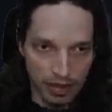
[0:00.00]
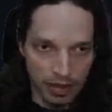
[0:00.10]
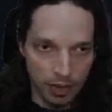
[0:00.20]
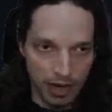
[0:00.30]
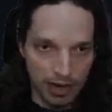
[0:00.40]

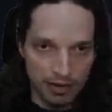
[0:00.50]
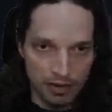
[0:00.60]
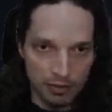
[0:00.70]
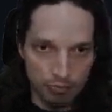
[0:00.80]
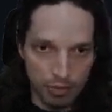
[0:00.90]
anyway,
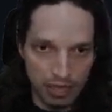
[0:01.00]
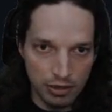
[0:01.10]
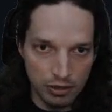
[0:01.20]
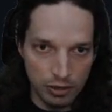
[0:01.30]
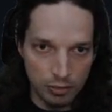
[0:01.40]
this
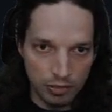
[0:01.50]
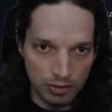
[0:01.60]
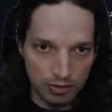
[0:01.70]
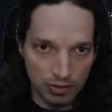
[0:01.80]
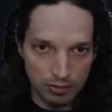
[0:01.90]

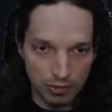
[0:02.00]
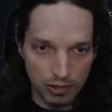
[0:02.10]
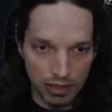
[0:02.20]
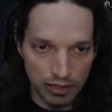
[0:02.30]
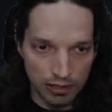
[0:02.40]
B.Oops
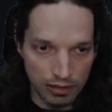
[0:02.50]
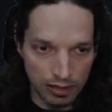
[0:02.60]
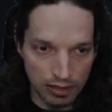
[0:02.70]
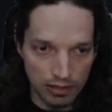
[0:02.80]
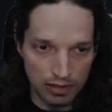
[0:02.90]
plugin,
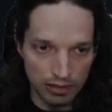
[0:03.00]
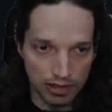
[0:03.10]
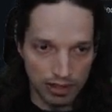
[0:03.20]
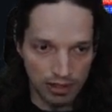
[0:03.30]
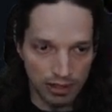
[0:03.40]
it's a
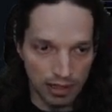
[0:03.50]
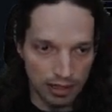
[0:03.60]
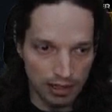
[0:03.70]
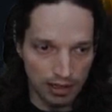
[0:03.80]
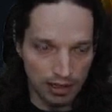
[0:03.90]
lot
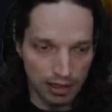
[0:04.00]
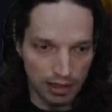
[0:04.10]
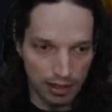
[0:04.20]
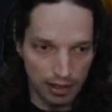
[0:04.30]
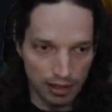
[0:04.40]
like
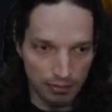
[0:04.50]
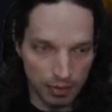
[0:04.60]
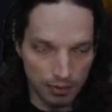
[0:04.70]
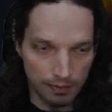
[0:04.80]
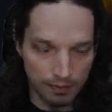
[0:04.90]

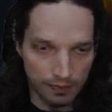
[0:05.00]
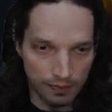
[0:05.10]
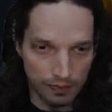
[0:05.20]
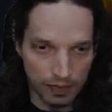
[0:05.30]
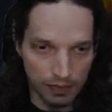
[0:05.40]

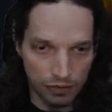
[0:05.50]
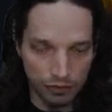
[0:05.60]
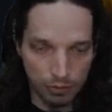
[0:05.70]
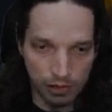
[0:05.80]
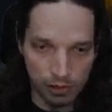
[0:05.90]
if you're
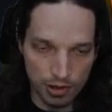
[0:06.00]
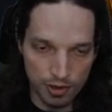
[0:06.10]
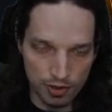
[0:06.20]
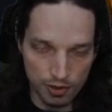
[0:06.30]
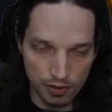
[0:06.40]
familiar
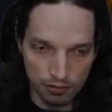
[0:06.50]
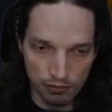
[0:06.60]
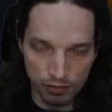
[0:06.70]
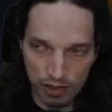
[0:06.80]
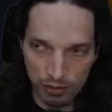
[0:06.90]
with
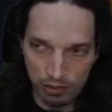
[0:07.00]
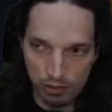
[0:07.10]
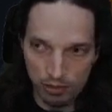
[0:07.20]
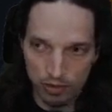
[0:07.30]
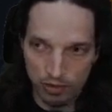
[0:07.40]

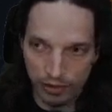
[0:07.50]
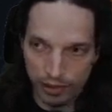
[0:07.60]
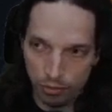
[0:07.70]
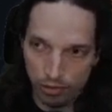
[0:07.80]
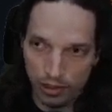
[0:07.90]
D-Blue's
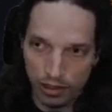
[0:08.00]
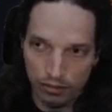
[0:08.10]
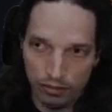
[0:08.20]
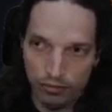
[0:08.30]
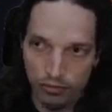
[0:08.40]
Glitch
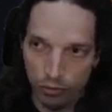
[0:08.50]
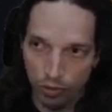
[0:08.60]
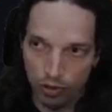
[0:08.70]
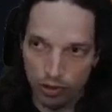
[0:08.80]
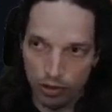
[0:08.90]
plugin
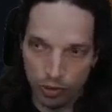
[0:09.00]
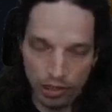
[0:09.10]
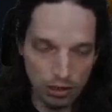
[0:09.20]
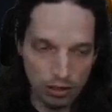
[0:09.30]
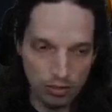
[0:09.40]
for
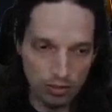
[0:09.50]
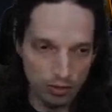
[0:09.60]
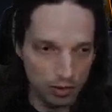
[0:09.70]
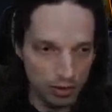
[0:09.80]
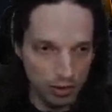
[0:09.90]

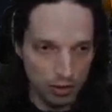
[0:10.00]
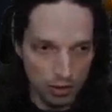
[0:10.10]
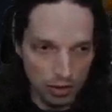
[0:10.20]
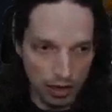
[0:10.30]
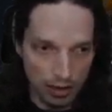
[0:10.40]
Windows,
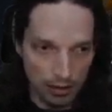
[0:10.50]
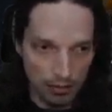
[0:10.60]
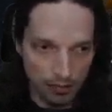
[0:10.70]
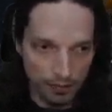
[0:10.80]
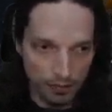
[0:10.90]

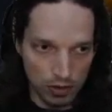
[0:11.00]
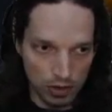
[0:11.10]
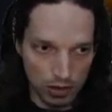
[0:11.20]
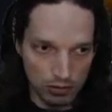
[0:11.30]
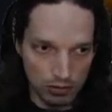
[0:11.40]

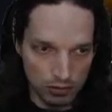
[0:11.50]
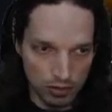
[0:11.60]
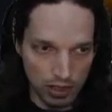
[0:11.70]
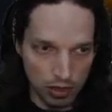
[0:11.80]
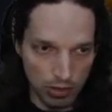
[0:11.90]
you can
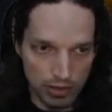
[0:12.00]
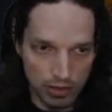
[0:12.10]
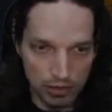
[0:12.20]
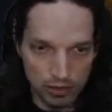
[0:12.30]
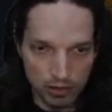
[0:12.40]

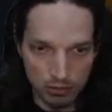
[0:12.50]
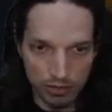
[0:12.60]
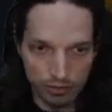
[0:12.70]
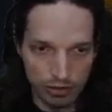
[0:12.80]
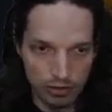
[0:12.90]
sequence in
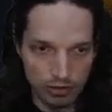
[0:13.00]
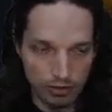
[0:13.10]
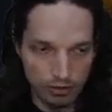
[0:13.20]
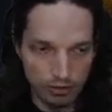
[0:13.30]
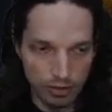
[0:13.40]
some
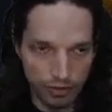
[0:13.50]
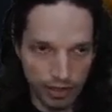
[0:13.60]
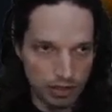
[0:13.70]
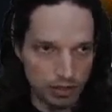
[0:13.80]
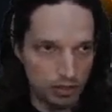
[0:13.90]
different
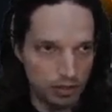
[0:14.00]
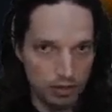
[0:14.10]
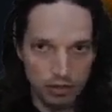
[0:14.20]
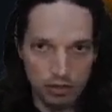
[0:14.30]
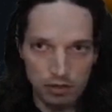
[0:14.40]
effects.
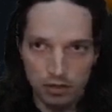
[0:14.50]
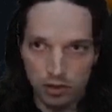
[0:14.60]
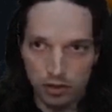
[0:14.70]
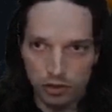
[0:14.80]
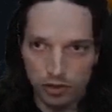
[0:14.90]

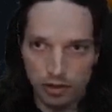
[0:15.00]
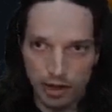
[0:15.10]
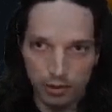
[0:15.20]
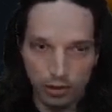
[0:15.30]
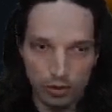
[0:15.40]
So I'll show you
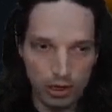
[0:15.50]
that real